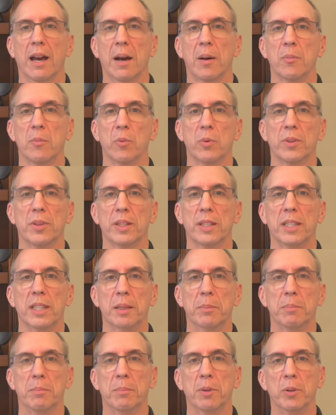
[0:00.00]
with the
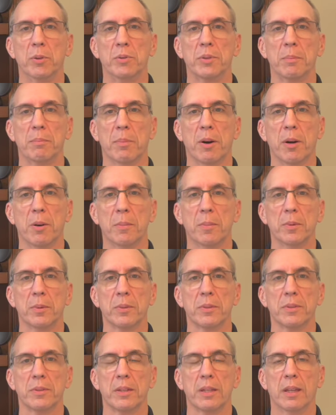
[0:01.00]
deep blues and
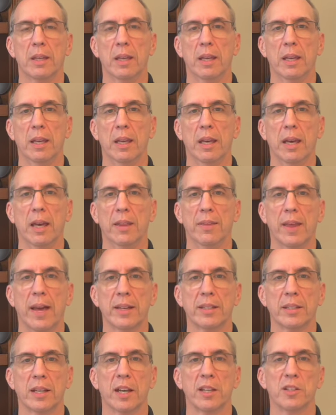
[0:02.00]
purples and
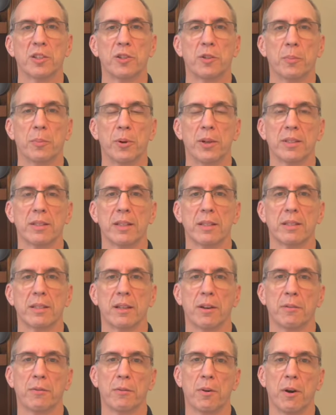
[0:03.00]
that touch to Princess
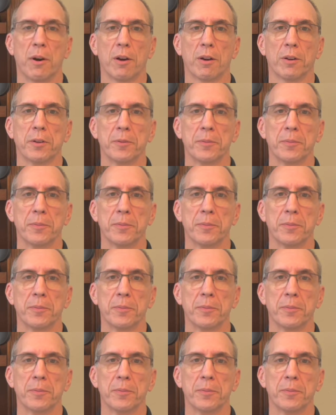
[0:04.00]
and a Frog.